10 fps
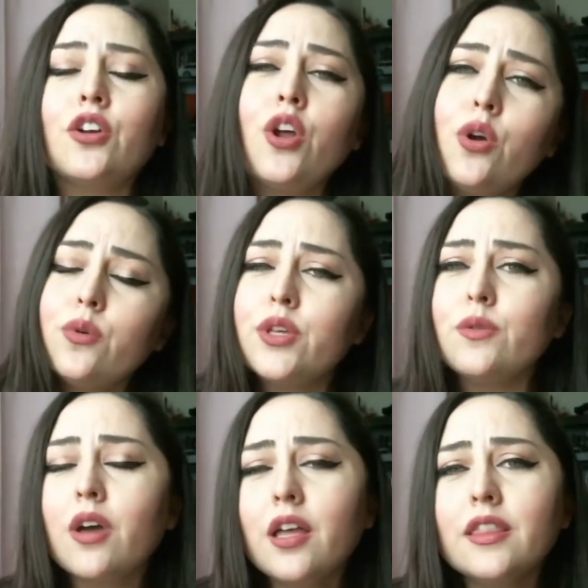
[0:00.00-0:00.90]
no, you
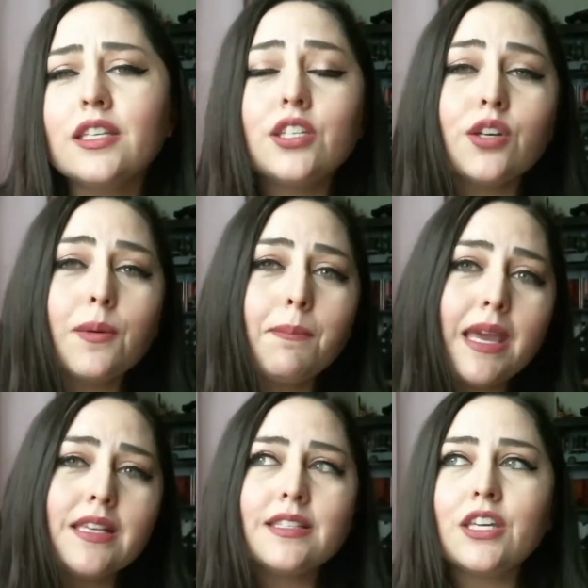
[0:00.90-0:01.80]
got this, you're
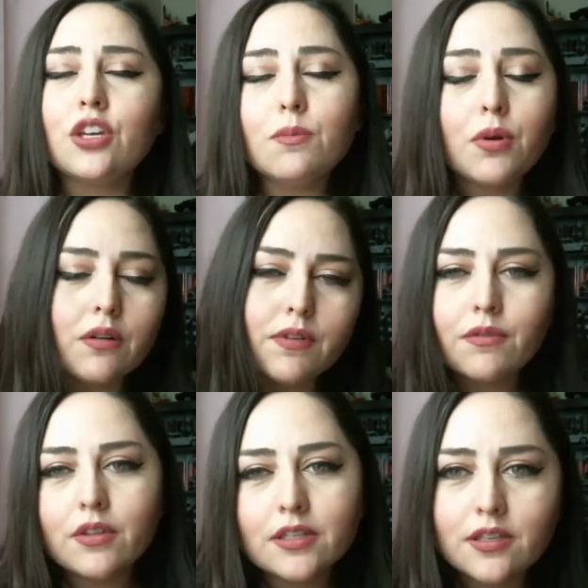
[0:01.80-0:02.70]
amazing, you're perfect
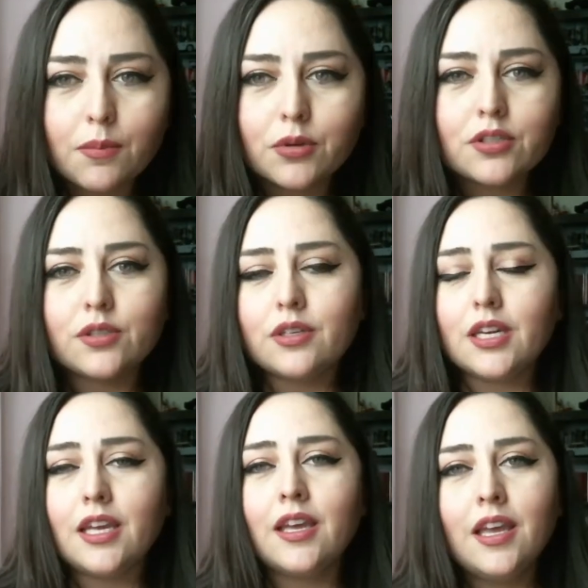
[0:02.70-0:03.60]
for this
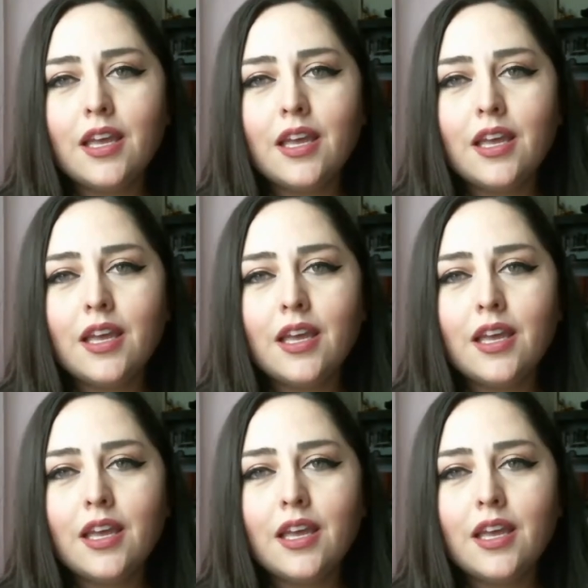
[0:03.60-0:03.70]
opportunity,